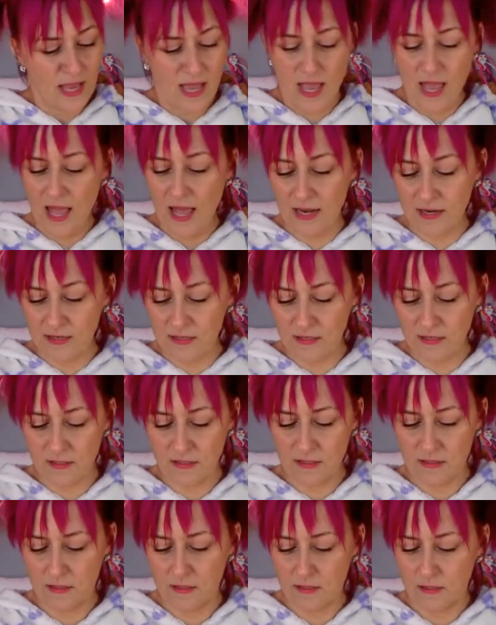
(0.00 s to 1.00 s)
And
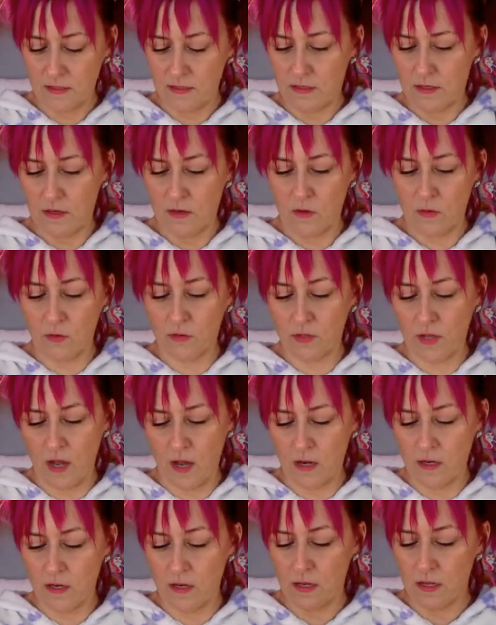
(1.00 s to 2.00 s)
hold
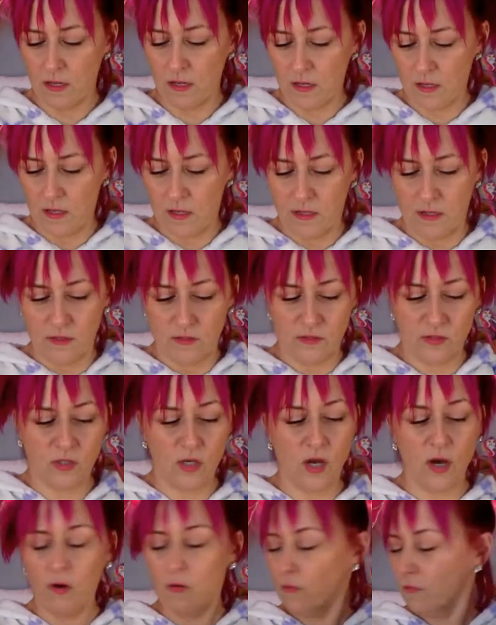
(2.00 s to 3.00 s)
on.
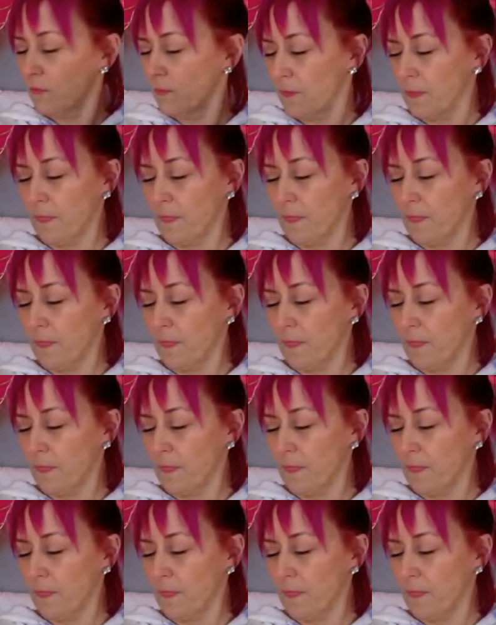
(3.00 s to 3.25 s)
So